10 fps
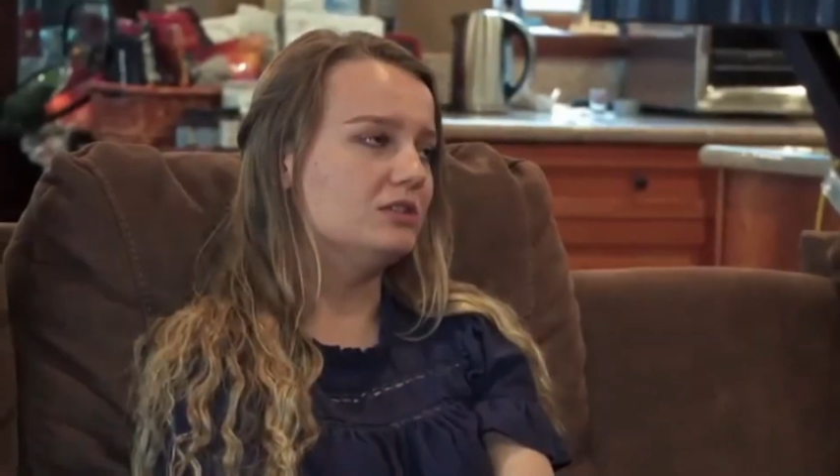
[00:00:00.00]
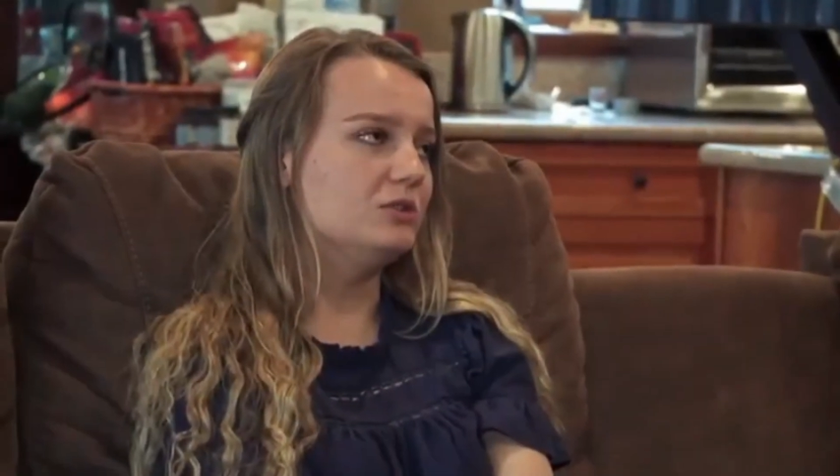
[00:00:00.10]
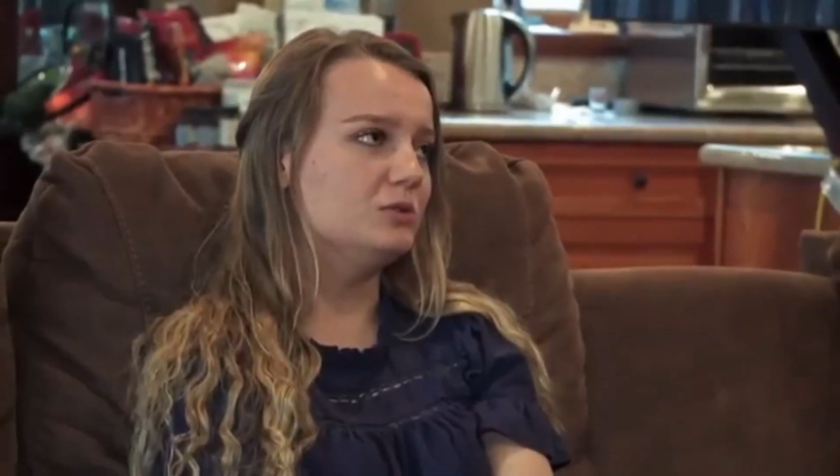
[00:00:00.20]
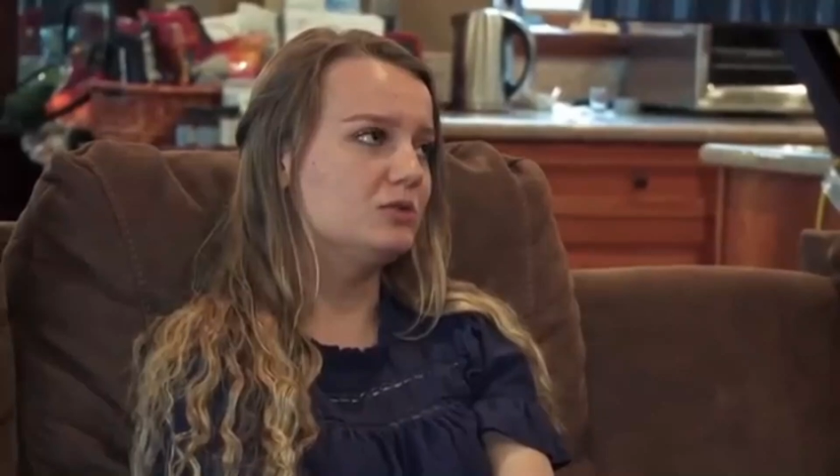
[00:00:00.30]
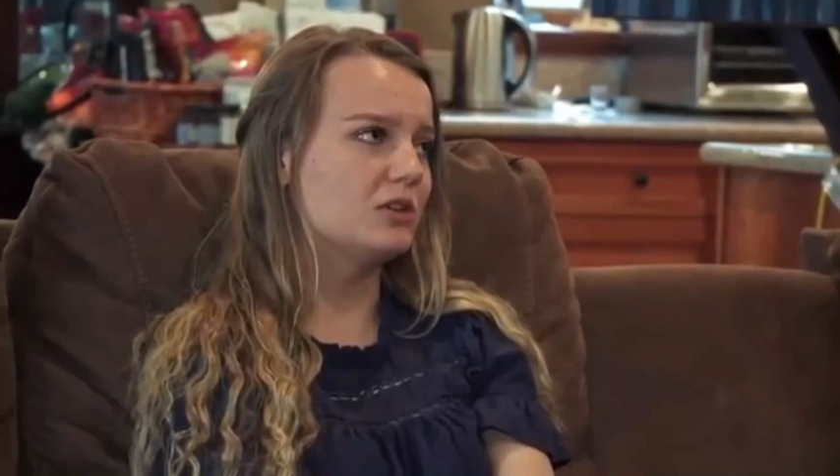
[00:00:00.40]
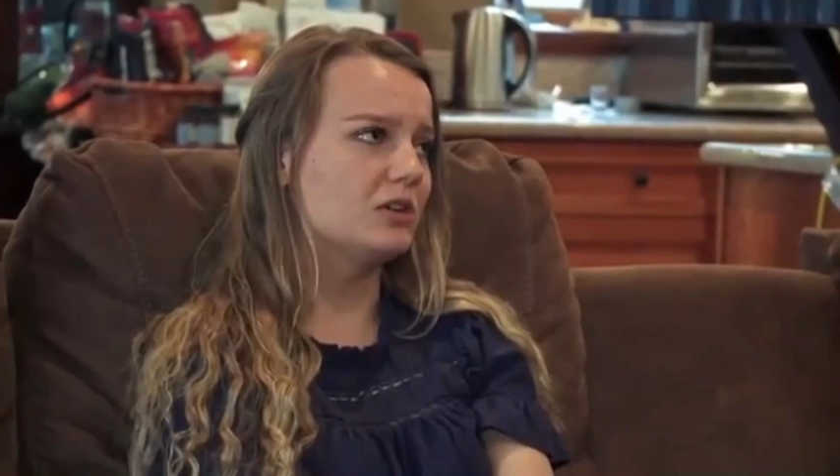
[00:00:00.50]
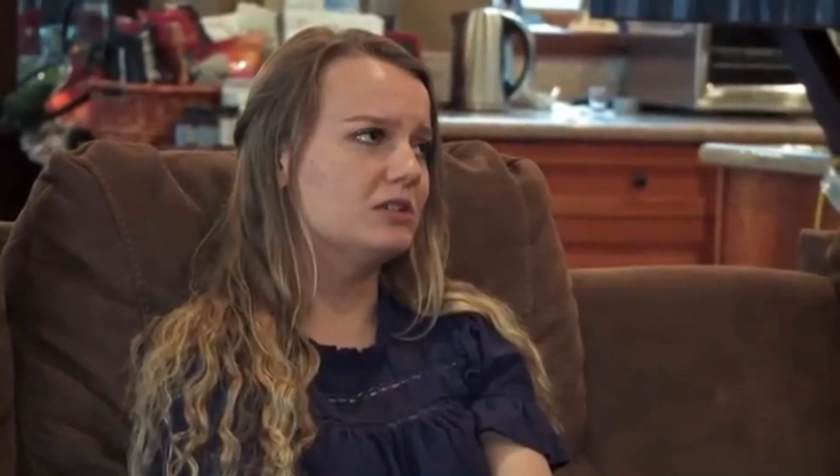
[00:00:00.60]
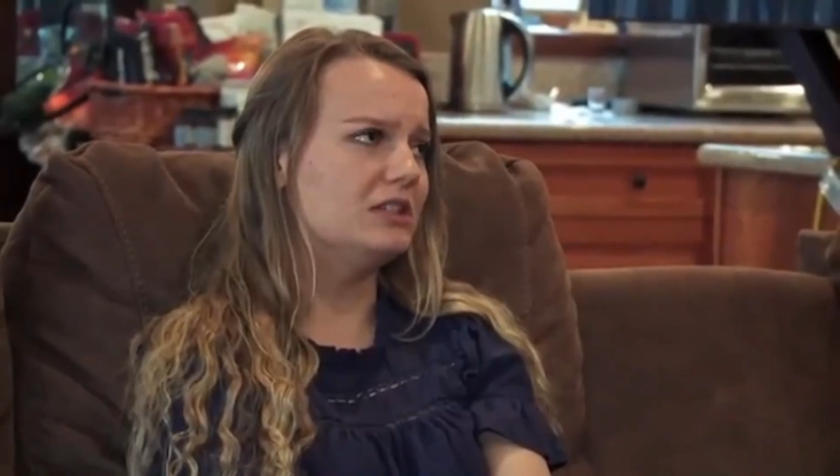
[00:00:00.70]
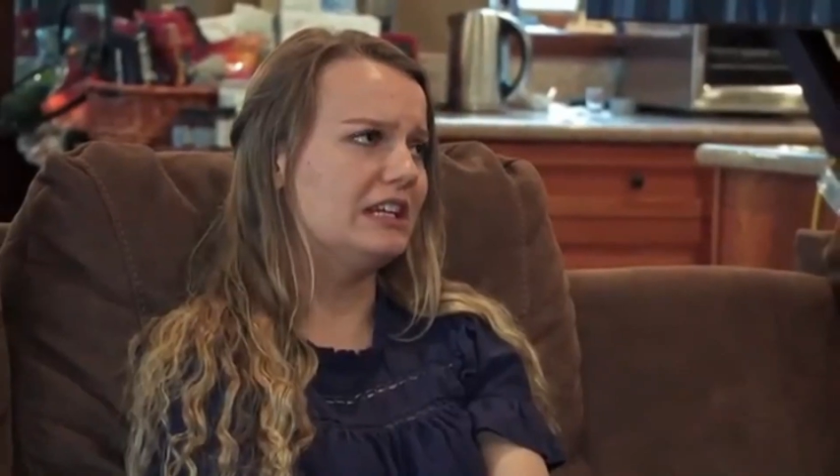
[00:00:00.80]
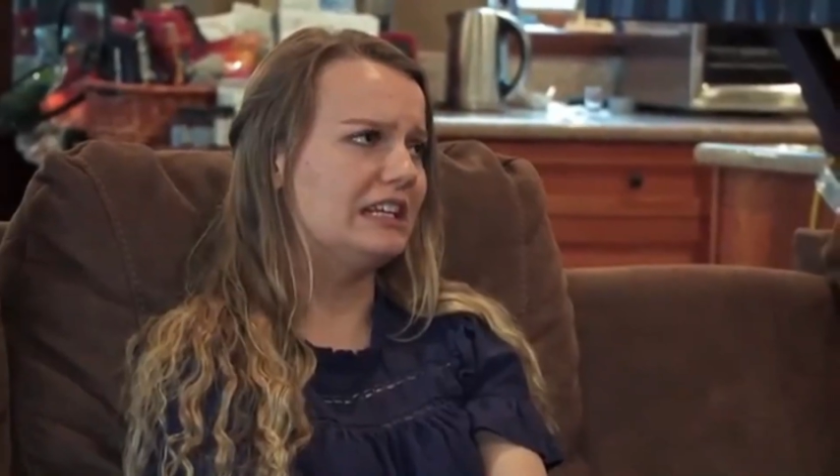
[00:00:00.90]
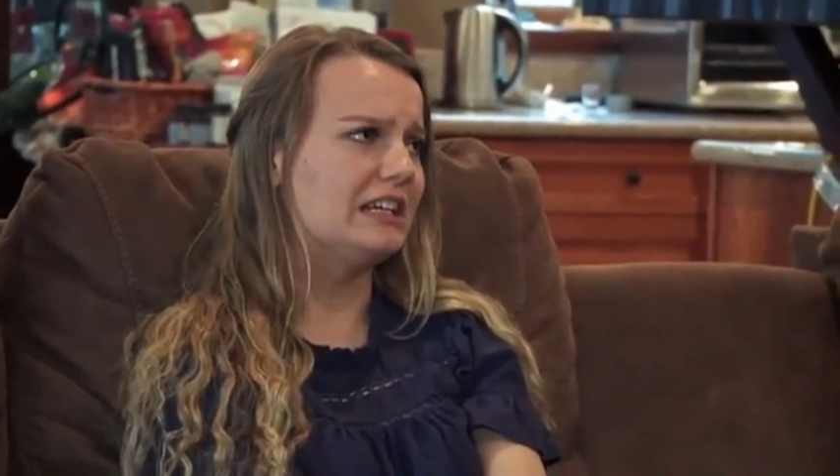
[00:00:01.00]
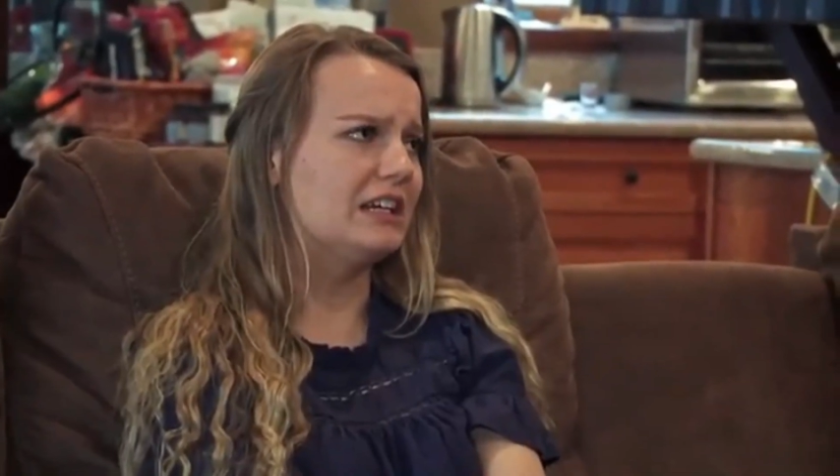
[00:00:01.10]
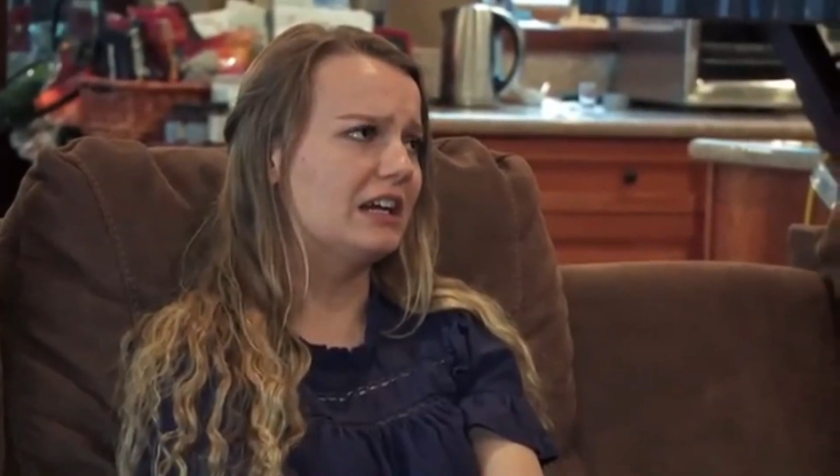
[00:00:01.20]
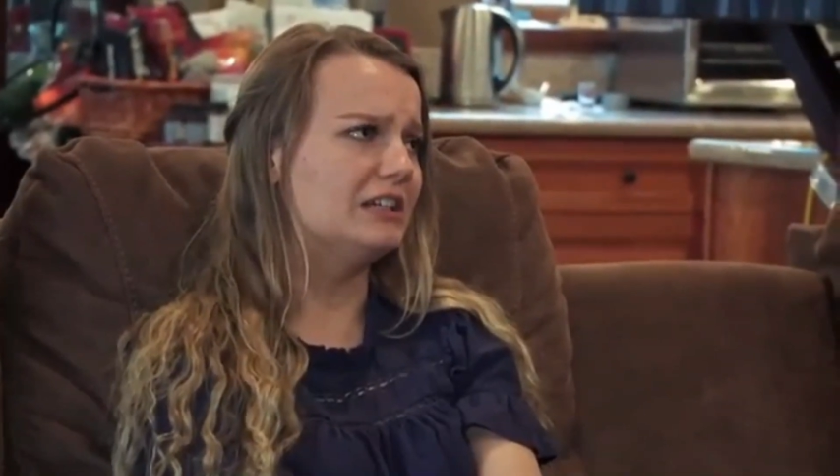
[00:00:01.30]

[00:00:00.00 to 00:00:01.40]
myself I wasn't affected,